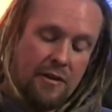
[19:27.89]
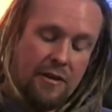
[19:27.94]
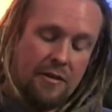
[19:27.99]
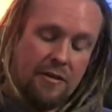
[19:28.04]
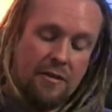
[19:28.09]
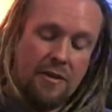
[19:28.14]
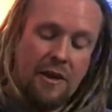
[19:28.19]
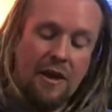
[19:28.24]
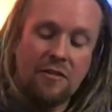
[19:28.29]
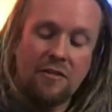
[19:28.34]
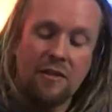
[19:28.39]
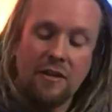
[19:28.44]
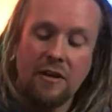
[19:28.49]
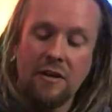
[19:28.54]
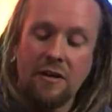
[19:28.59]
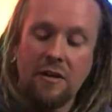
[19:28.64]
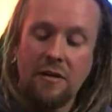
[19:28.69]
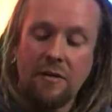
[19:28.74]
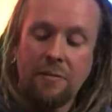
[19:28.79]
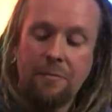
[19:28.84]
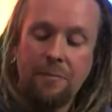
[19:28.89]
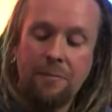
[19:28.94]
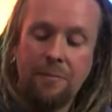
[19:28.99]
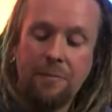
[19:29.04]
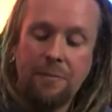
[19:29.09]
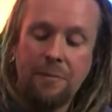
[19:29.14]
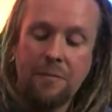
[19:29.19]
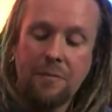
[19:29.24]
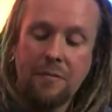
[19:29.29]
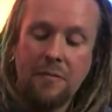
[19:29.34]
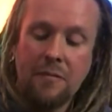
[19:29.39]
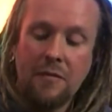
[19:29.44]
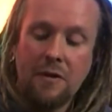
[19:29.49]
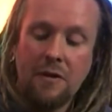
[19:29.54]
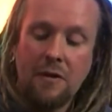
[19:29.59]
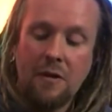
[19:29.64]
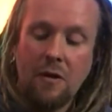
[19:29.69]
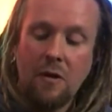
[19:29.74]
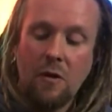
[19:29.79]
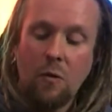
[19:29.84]
Th- that's it. Uh,
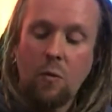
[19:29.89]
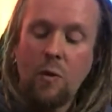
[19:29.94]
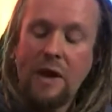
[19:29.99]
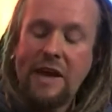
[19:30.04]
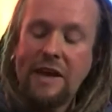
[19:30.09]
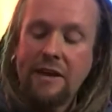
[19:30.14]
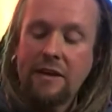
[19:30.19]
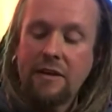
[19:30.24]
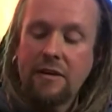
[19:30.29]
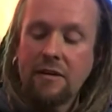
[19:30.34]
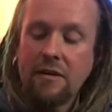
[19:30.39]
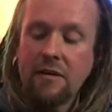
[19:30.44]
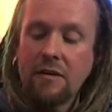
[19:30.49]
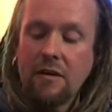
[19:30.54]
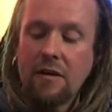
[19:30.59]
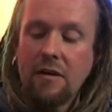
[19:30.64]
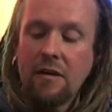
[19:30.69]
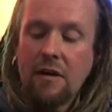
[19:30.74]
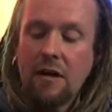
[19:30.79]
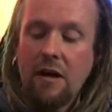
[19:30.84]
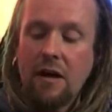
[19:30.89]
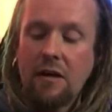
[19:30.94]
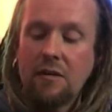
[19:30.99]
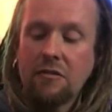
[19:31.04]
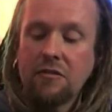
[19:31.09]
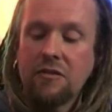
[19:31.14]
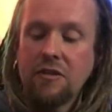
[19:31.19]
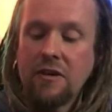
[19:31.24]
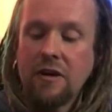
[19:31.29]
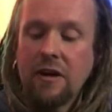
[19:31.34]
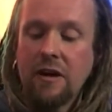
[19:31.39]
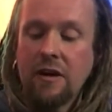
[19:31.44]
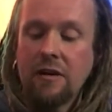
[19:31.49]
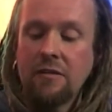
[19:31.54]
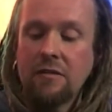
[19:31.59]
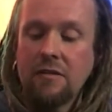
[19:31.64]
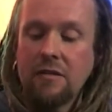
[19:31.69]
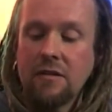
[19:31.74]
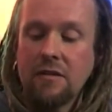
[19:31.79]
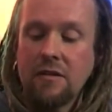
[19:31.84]
a week
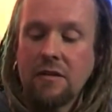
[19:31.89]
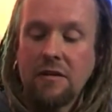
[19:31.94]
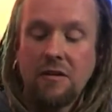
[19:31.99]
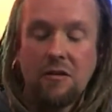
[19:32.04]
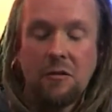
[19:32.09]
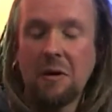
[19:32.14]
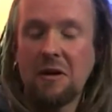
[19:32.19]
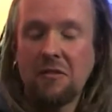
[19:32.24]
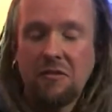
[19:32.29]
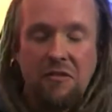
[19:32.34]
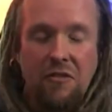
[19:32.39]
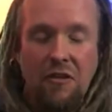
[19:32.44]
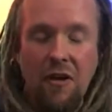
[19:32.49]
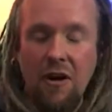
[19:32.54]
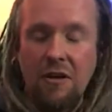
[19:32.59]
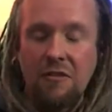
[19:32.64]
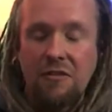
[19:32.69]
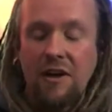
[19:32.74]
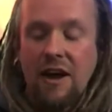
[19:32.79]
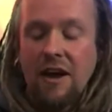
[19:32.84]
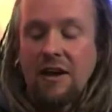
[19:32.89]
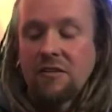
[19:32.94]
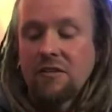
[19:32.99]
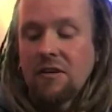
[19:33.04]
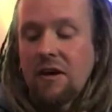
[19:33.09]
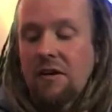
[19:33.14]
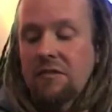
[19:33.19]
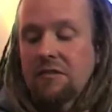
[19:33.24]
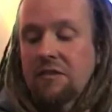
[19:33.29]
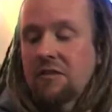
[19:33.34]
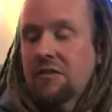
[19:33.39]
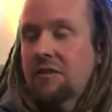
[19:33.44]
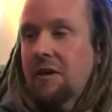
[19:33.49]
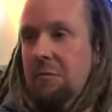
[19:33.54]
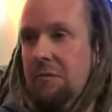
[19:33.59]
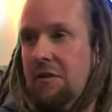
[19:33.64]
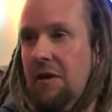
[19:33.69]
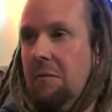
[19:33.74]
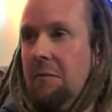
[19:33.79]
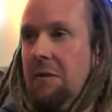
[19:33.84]
after it was about five days after
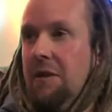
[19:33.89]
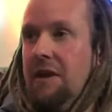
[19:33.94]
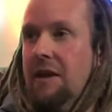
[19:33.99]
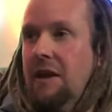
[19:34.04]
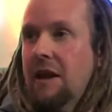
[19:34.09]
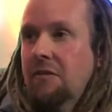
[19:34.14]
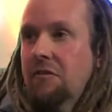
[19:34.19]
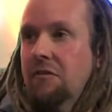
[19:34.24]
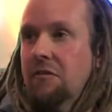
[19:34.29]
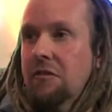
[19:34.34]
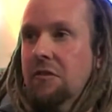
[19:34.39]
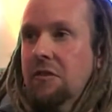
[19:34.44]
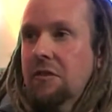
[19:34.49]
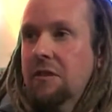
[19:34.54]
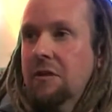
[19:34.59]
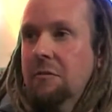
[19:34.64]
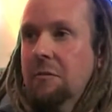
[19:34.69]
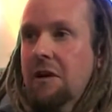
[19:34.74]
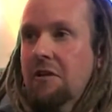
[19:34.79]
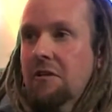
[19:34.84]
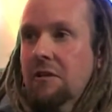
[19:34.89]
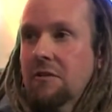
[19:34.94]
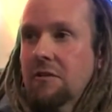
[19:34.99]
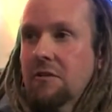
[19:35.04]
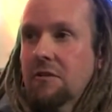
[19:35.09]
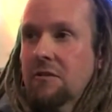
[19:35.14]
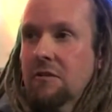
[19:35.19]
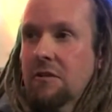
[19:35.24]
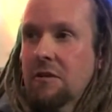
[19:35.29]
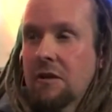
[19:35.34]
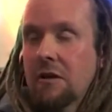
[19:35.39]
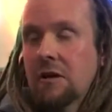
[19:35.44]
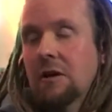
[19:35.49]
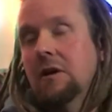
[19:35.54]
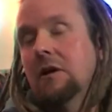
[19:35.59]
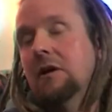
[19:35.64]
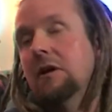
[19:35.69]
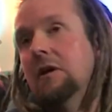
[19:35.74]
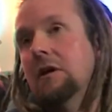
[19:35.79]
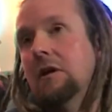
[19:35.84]
September the 11th, and the Americans'
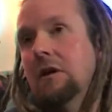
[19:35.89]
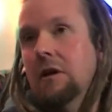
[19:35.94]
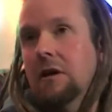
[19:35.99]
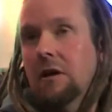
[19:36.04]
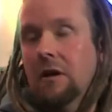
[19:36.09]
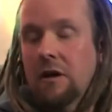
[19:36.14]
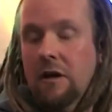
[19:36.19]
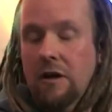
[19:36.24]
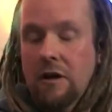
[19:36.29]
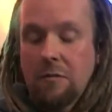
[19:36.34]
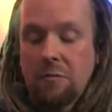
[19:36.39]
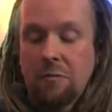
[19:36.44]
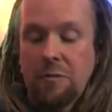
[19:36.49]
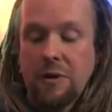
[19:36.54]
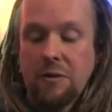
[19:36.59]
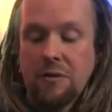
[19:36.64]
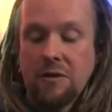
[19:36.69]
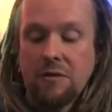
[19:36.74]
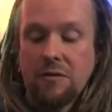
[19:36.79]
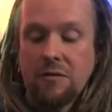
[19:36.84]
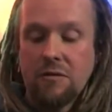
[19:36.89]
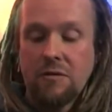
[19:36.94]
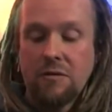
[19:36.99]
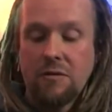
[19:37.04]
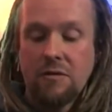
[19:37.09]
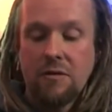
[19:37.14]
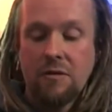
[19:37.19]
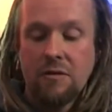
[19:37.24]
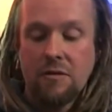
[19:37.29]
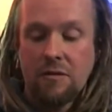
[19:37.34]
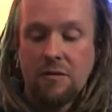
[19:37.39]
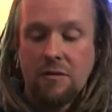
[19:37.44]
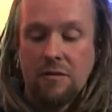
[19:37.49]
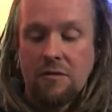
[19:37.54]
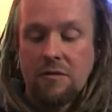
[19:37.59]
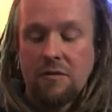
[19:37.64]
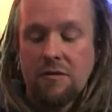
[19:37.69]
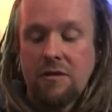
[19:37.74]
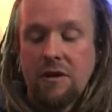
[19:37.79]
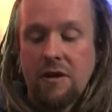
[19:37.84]
right. uh, buildings
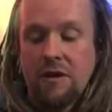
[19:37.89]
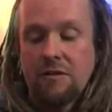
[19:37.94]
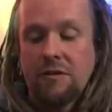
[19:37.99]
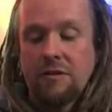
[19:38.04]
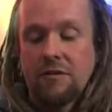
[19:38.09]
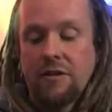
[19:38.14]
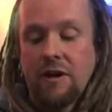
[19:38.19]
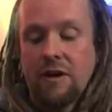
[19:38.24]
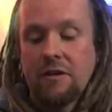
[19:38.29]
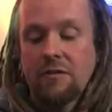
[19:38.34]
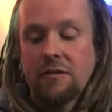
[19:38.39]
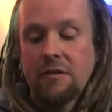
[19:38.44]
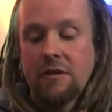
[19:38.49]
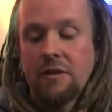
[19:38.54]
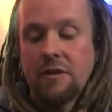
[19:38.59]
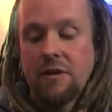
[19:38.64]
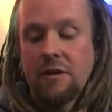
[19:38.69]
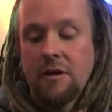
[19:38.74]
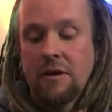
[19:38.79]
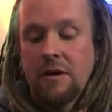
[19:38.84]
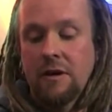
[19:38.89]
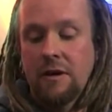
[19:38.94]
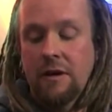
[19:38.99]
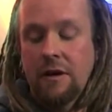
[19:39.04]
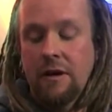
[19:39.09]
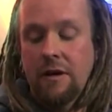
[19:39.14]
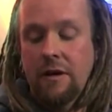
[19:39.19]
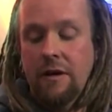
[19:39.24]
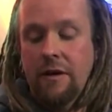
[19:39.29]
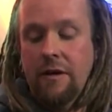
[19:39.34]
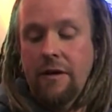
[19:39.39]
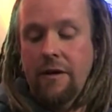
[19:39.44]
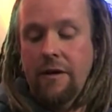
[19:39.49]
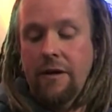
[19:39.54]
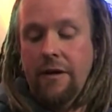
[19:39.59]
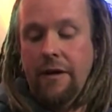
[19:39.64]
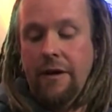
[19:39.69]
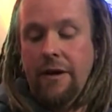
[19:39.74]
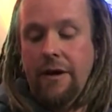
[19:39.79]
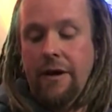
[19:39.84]
got turned to dust.
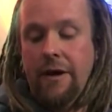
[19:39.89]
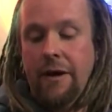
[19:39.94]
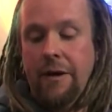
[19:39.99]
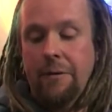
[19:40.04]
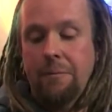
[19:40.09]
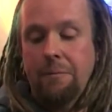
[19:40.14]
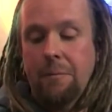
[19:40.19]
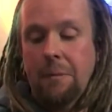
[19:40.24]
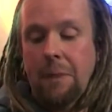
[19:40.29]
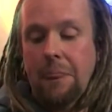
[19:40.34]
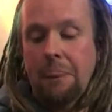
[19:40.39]
Uh,